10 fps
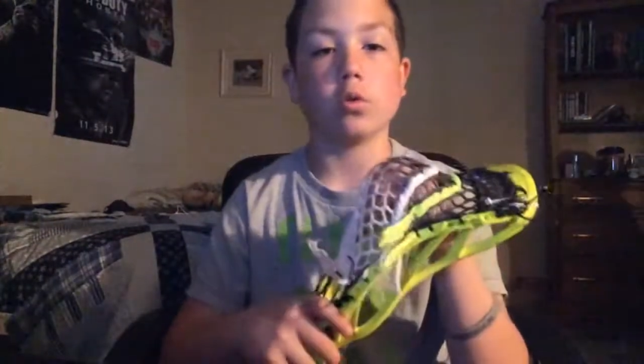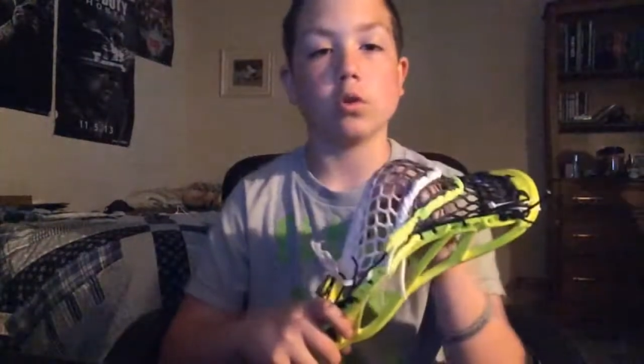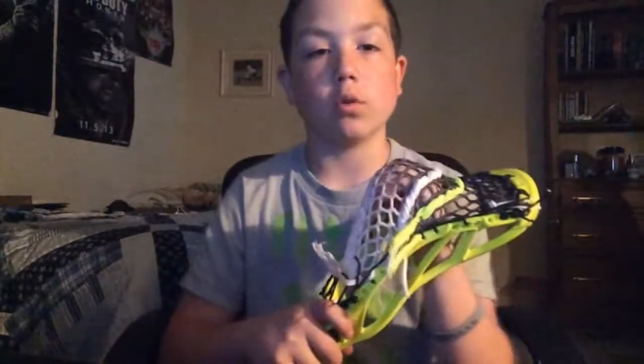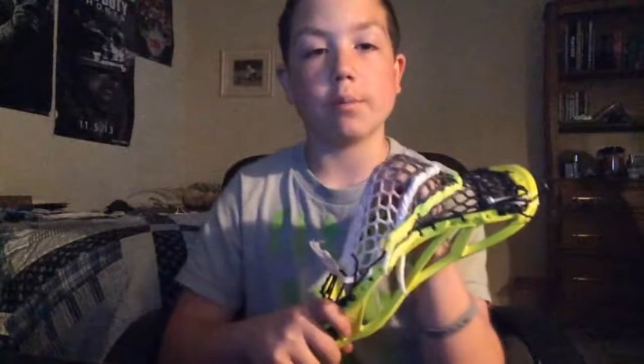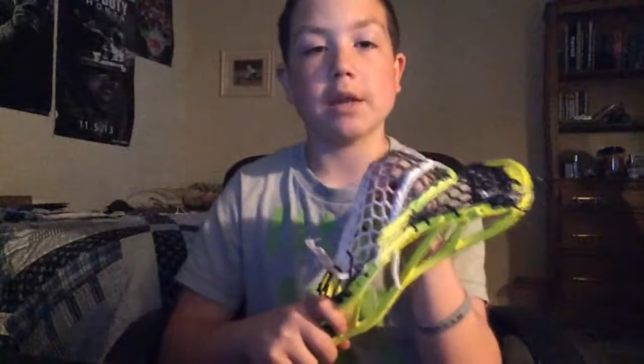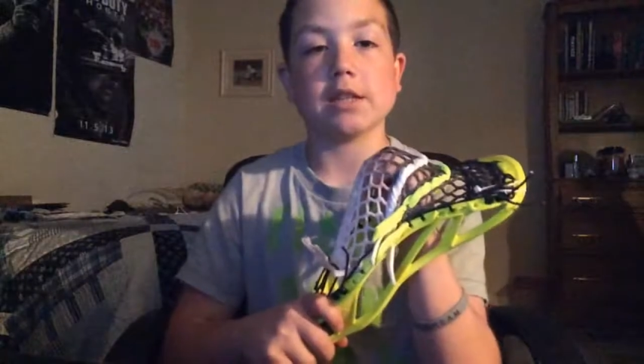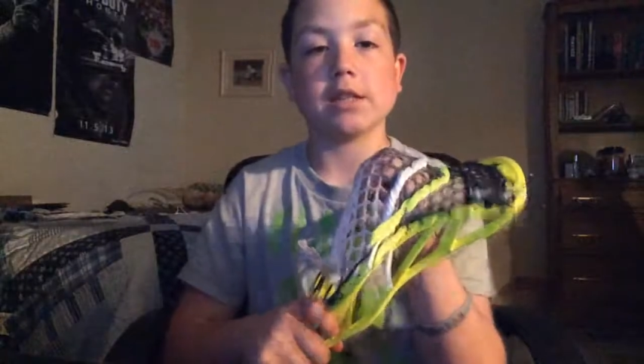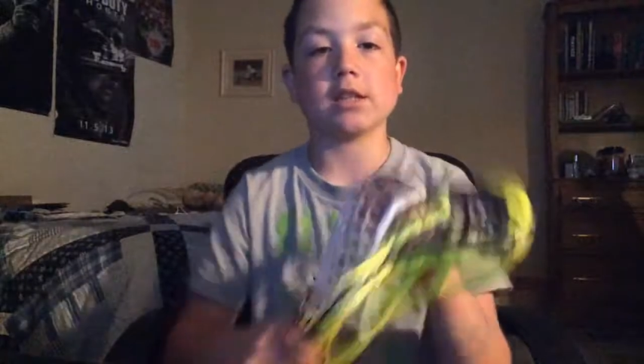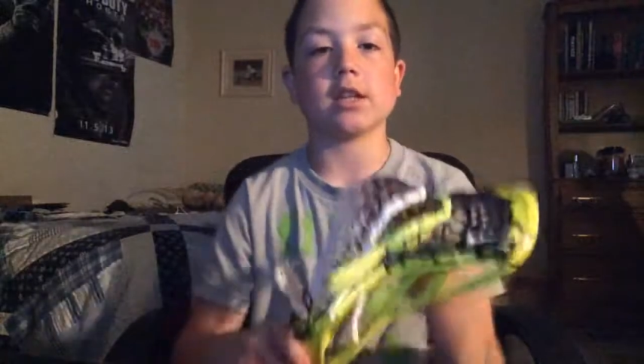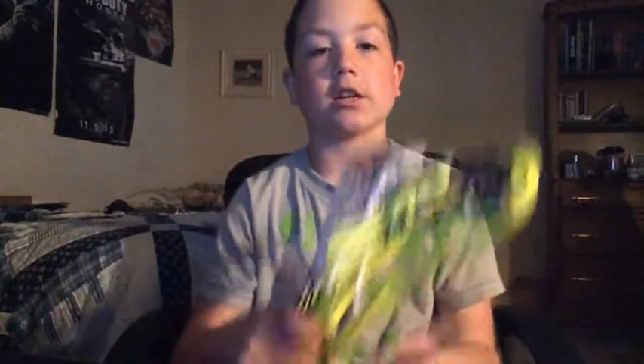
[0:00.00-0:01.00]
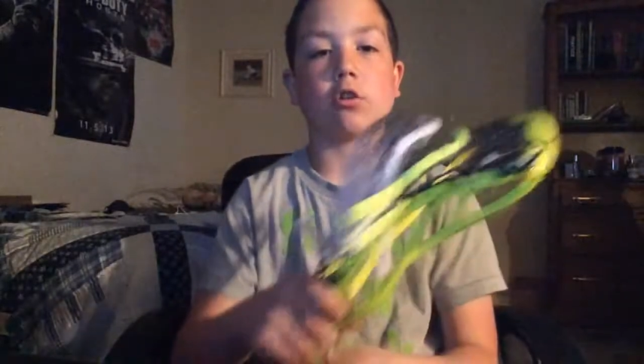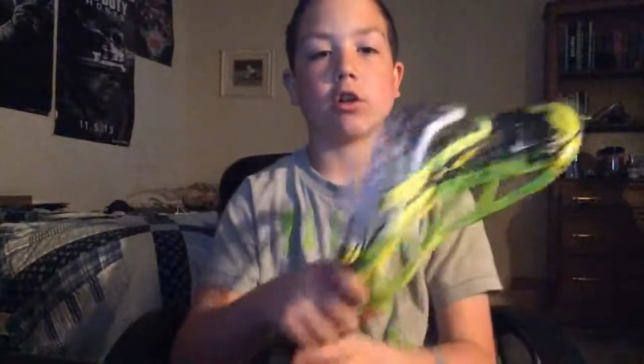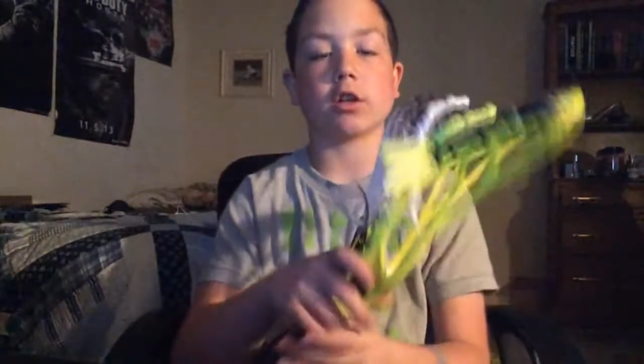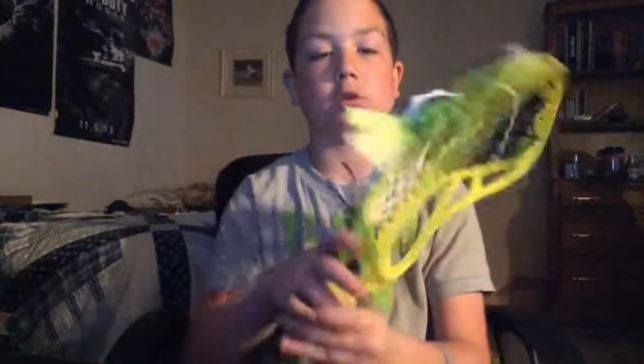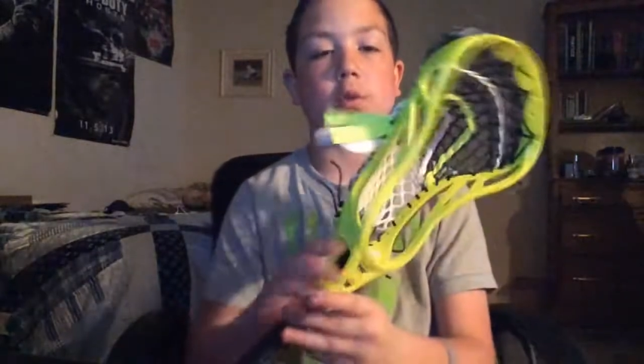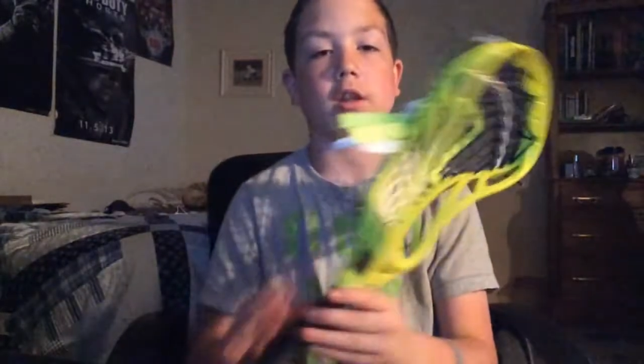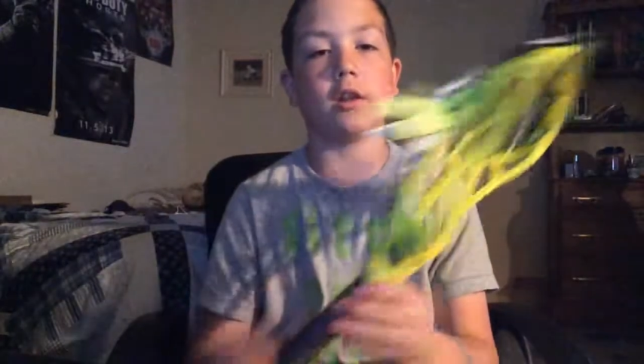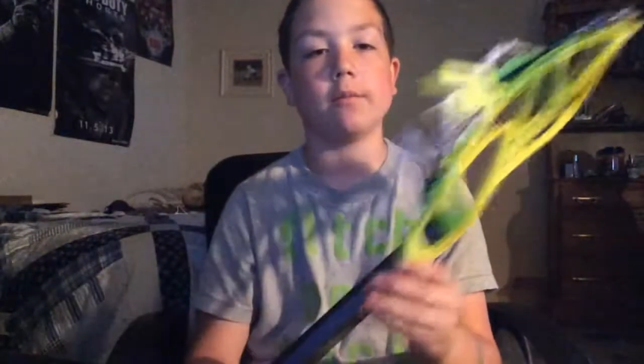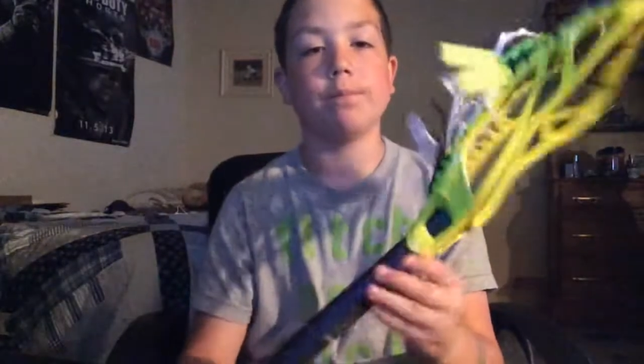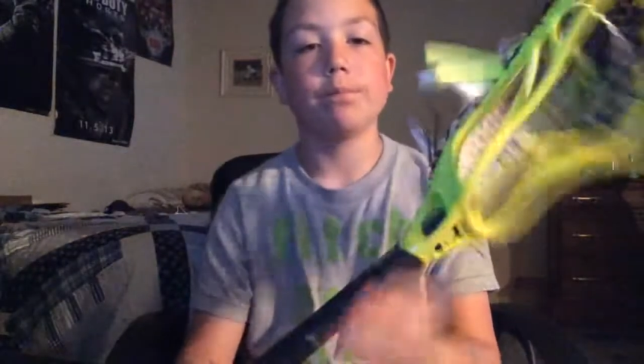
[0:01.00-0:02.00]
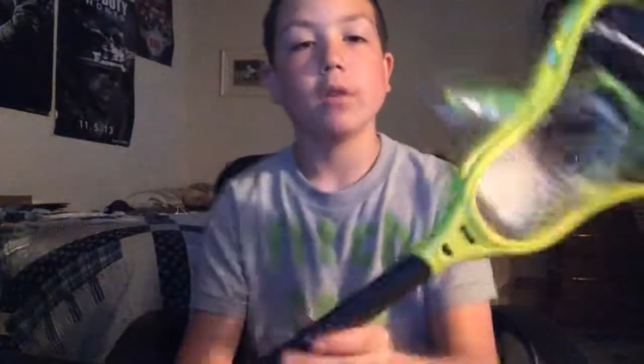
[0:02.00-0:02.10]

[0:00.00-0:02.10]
You could do amazing stick tricks with it.